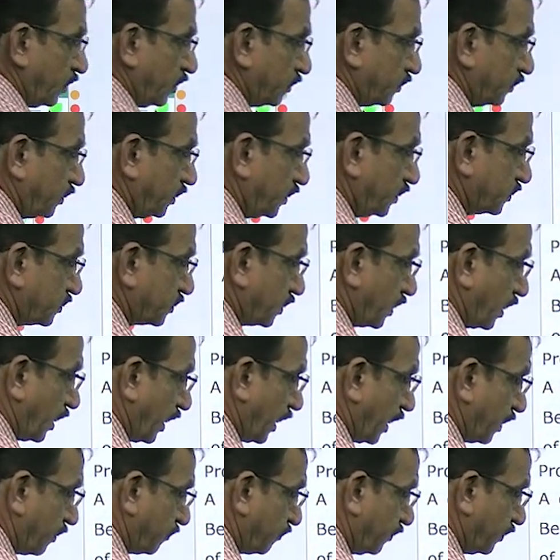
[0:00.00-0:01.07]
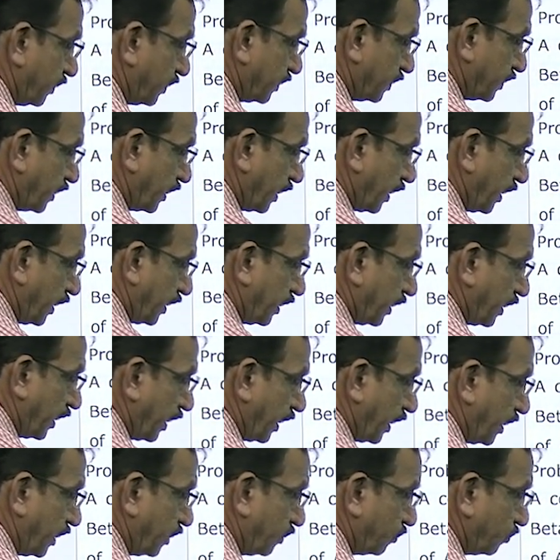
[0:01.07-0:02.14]
these R1 and
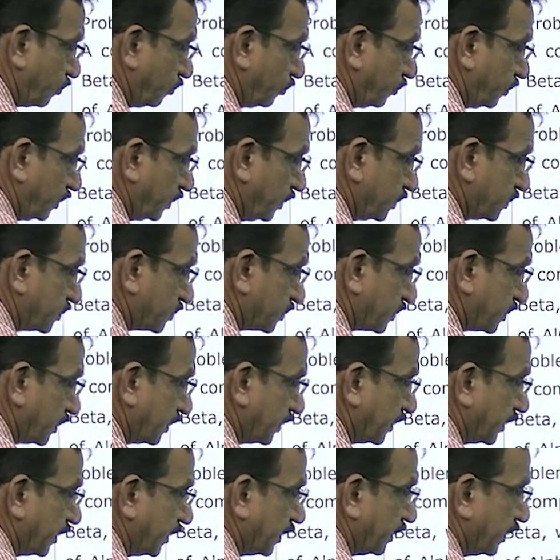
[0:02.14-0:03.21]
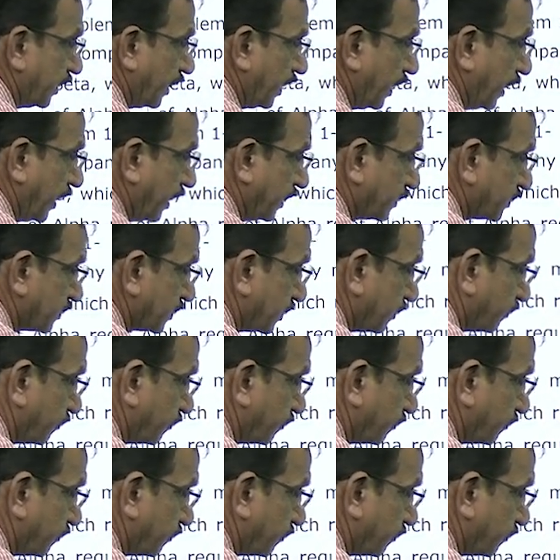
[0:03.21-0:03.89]
R2 is stated as